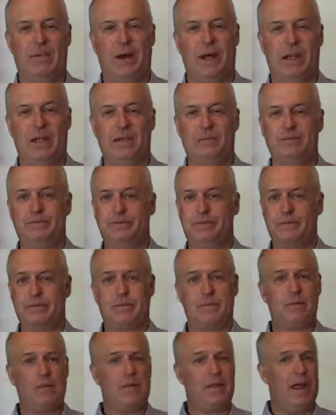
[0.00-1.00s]
money
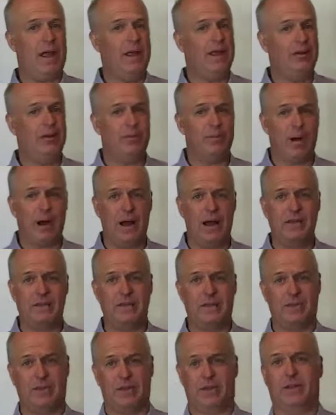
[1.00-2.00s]
and you're buying
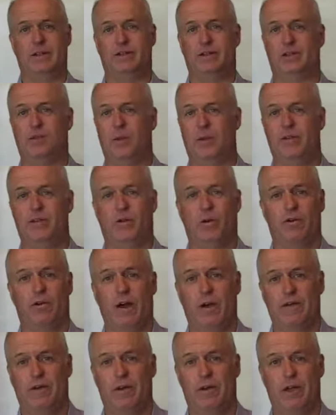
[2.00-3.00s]
something that's three, four,
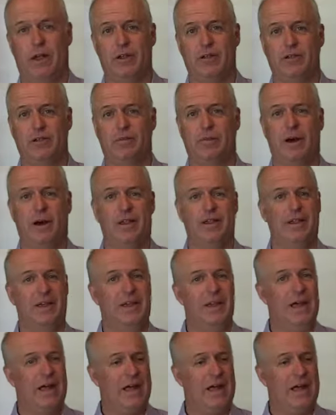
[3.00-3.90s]
five hundred dollars a month